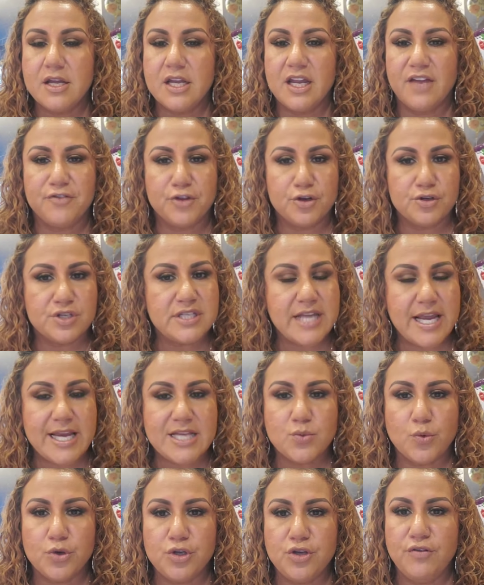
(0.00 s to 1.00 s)
If there's
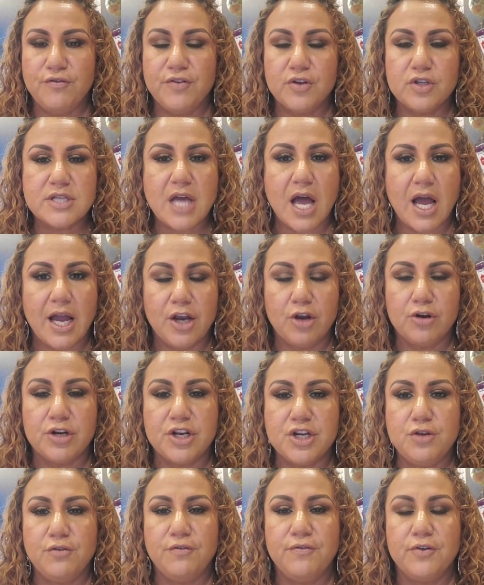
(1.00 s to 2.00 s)
days where you feel tired
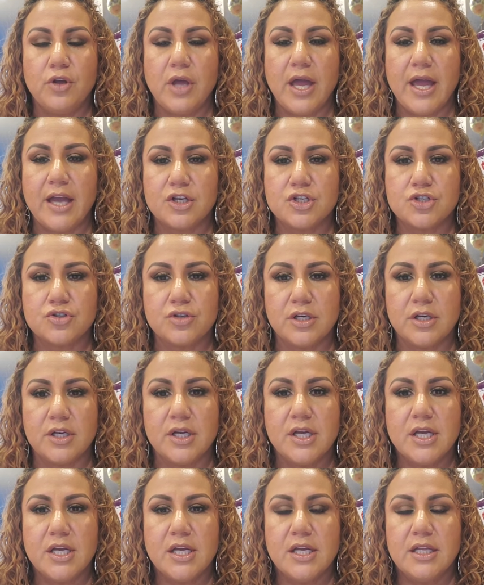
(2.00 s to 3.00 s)
and you feel extra